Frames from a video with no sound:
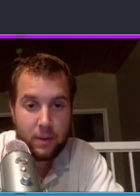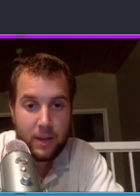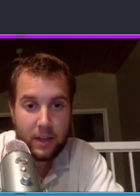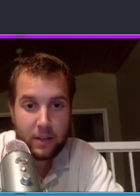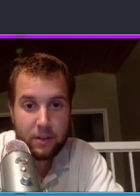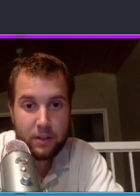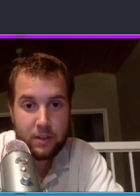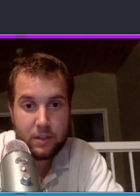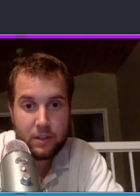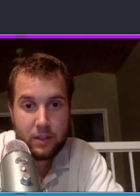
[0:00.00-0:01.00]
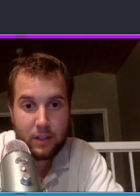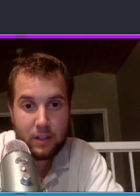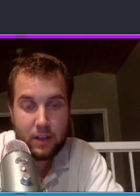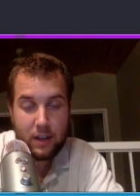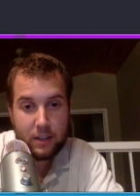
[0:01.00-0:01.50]
it could
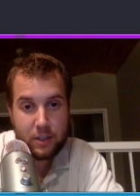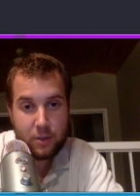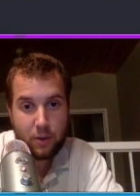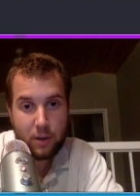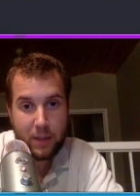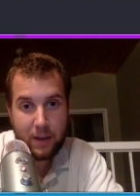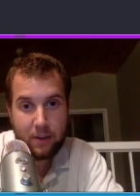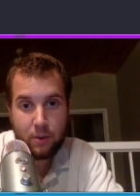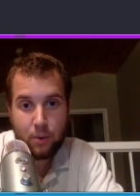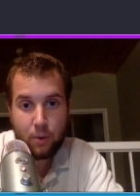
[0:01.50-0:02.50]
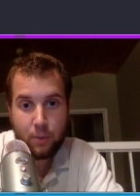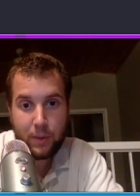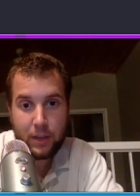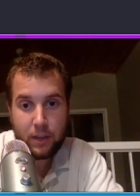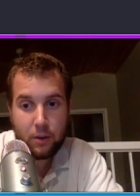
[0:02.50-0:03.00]
destroy our player, or we
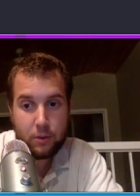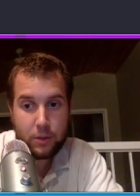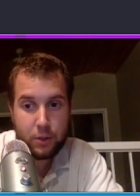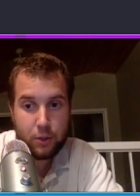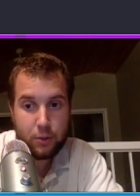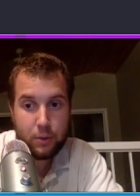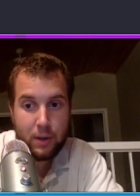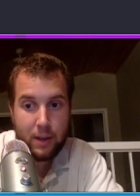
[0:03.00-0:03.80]
could go to